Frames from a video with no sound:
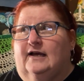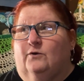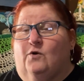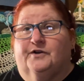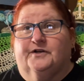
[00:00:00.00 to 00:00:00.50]

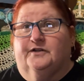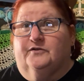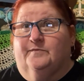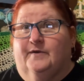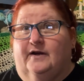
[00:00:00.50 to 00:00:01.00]

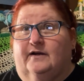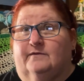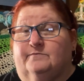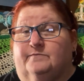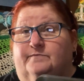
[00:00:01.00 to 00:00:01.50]
watercolor
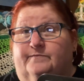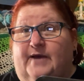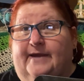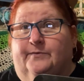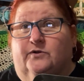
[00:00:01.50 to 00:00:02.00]

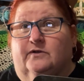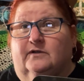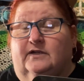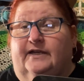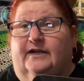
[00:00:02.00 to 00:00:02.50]
paper,
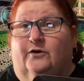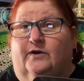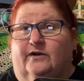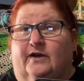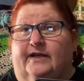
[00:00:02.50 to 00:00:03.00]
you
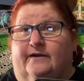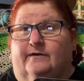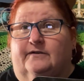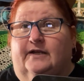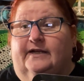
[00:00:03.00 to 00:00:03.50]
know, in
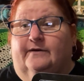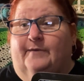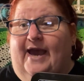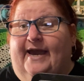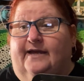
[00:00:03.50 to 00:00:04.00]
a
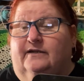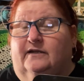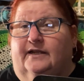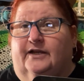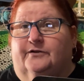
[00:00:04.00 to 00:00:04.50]
pad,
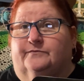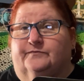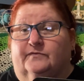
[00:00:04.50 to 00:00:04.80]
you know,